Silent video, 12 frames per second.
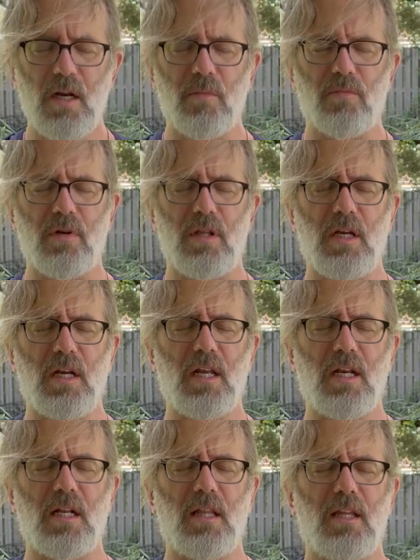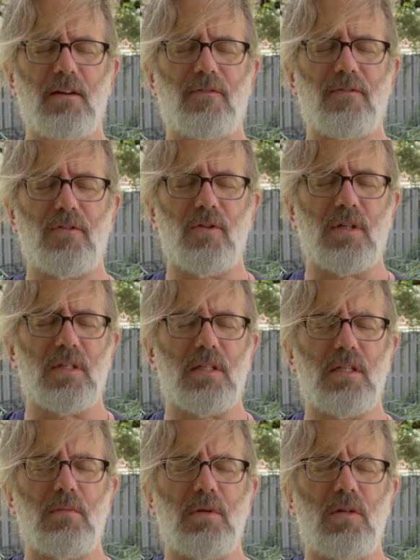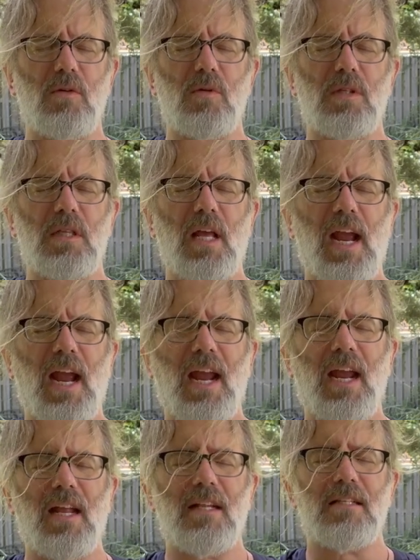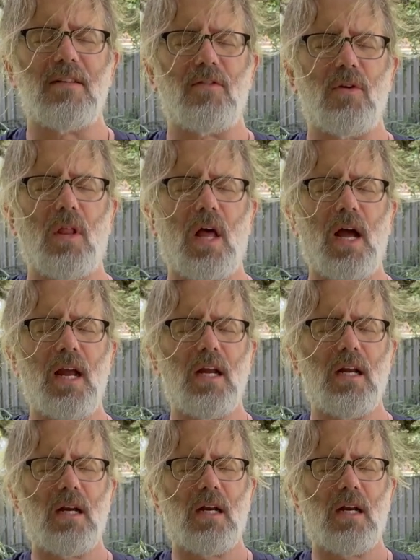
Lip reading: Breathing in and lift. You can still be using the hands if you like.